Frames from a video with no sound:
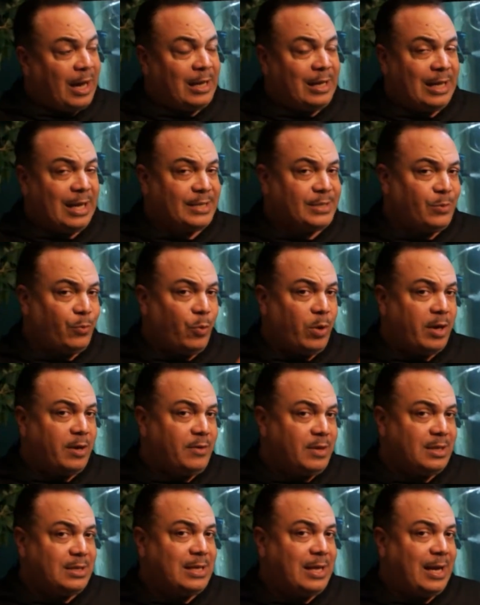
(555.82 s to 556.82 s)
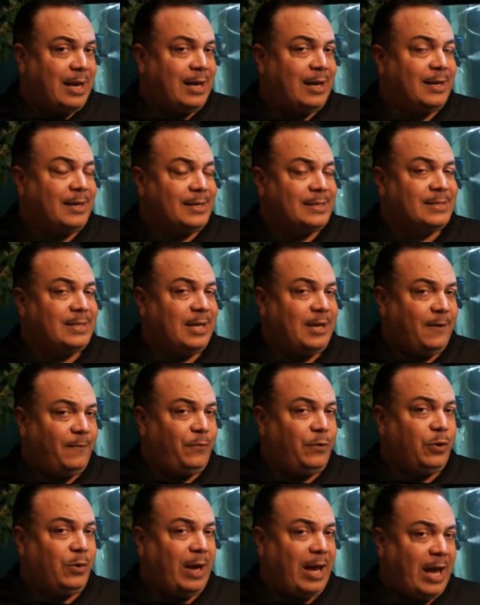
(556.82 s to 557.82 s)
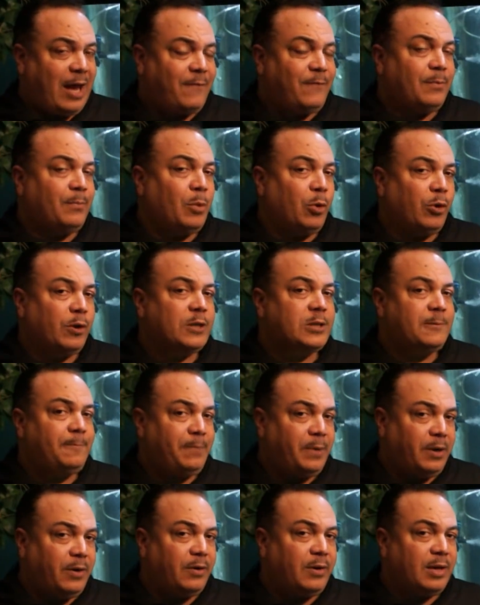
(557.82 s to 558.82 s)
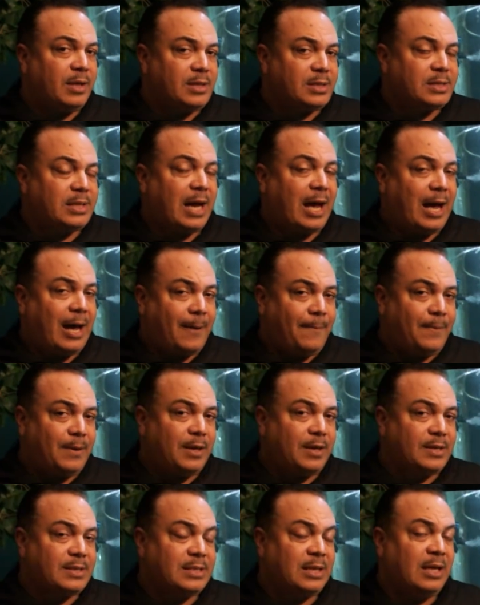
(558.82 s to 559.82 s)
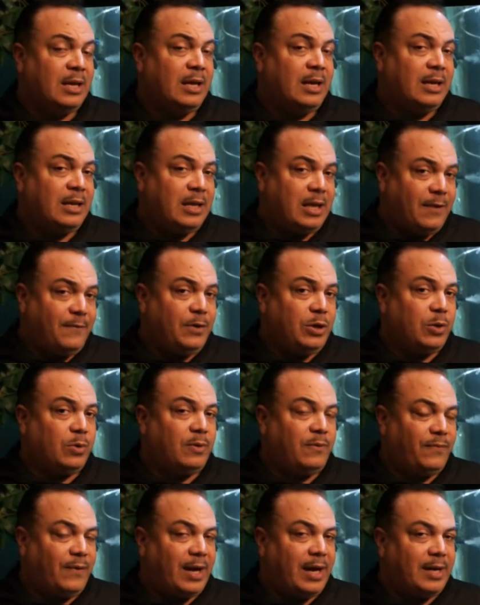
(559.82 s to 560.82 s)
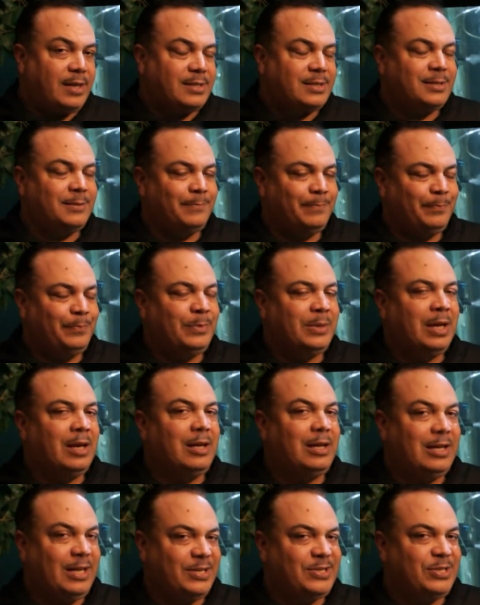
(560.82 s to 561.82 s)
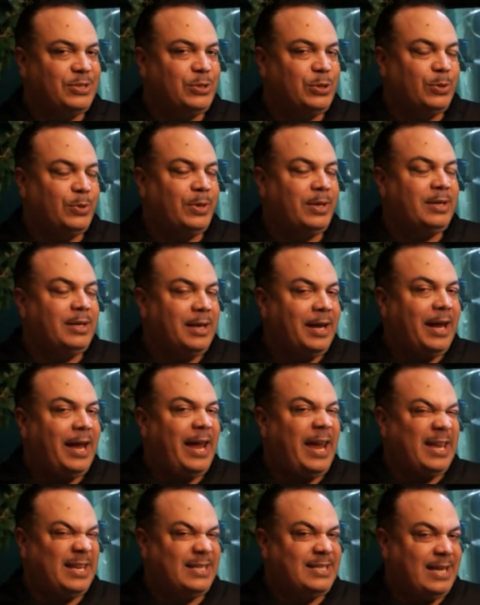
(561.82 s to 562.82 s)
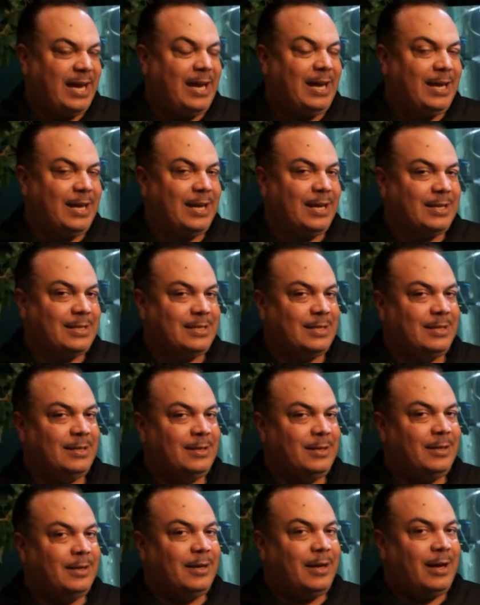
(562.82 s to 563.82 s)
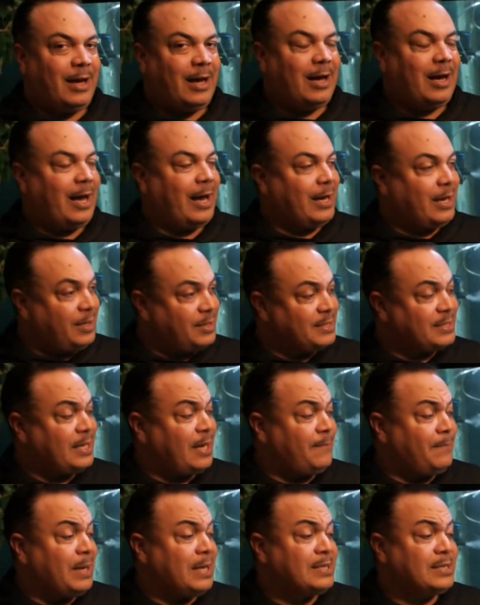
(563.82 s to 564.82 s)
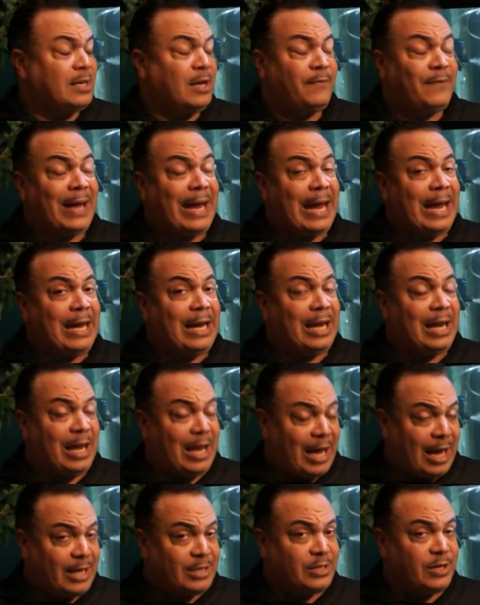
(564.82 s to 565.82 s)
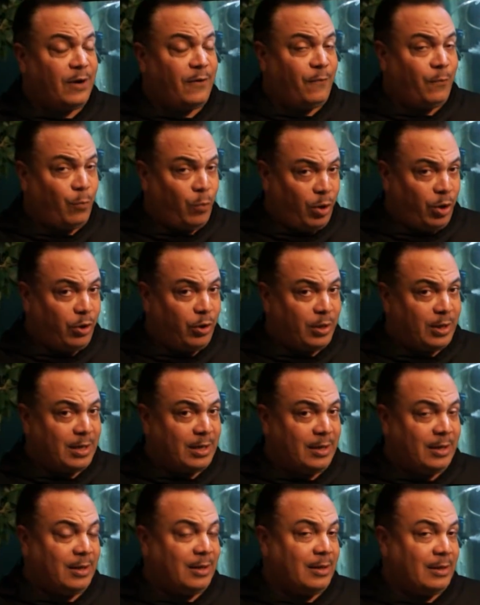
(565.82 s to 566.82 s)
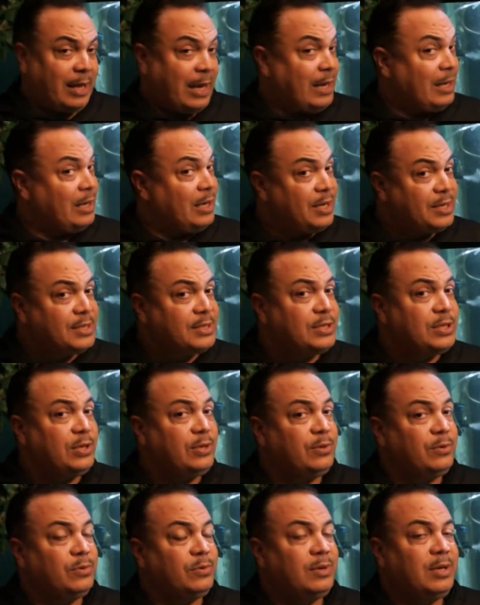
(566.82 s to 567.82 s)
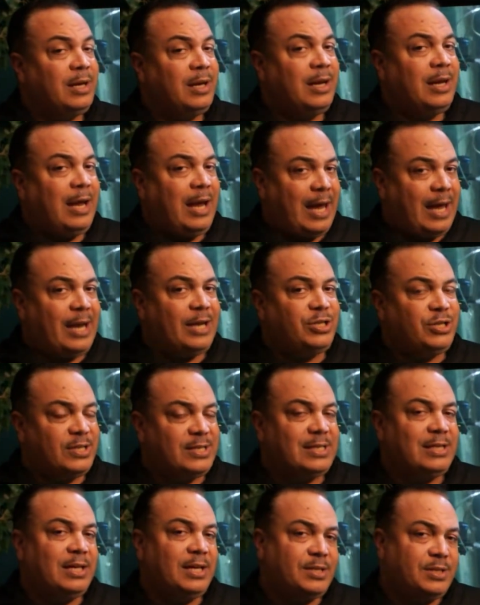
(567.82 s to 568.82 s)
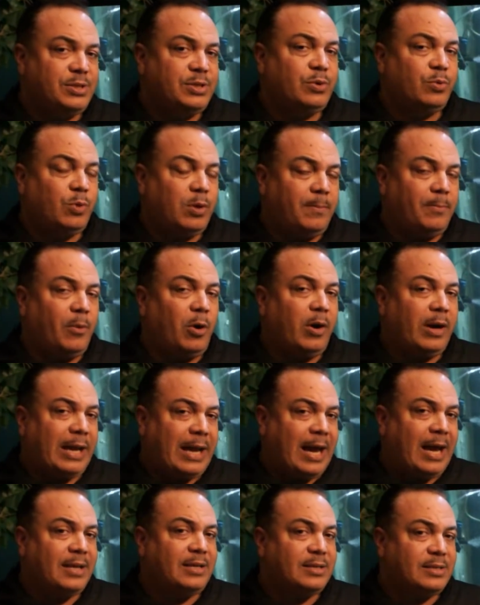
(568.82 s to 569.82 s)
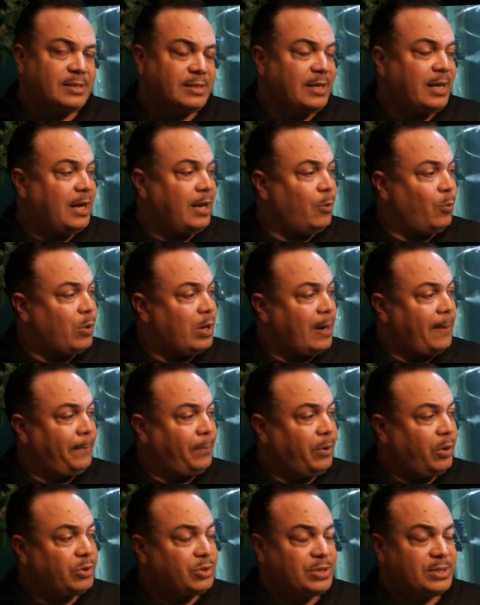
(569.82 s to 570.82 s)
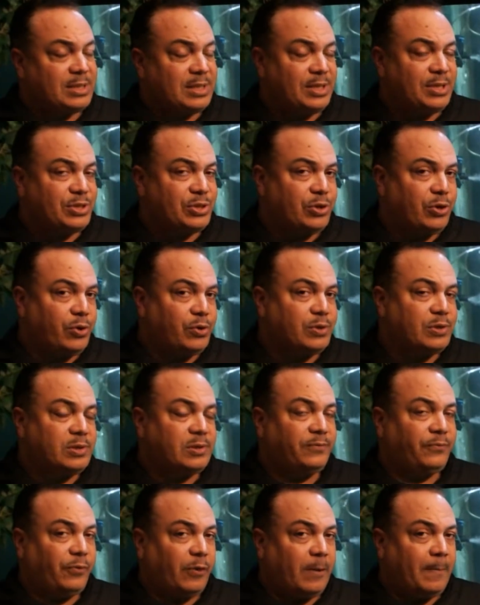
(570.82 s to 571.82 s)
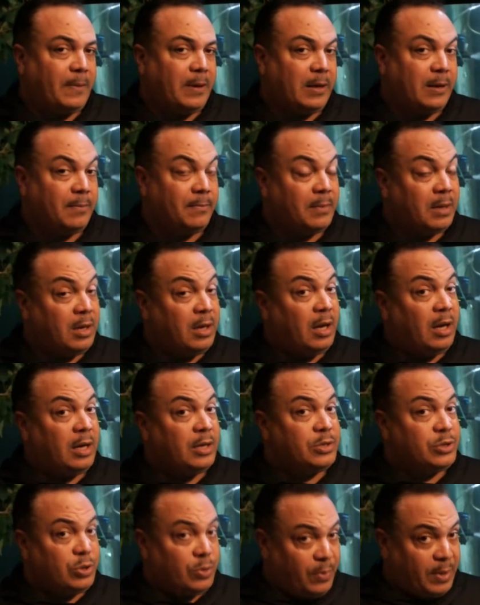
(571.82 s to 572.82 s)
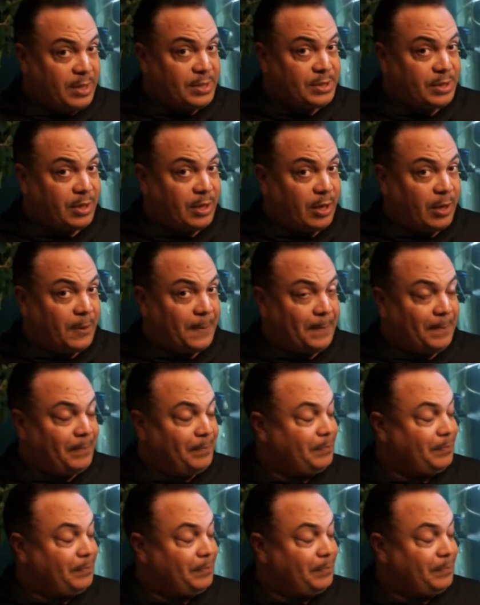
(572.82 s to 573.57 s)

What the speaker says: Lesson 1 of the day is, if you have a more experienced hobbyist giving you advice, listen to it and take it. I could have saved myself a lot of work, and Liz too, had I just listened to what Mark had to say when I purchased these sturgeons from him 2 weeks ago.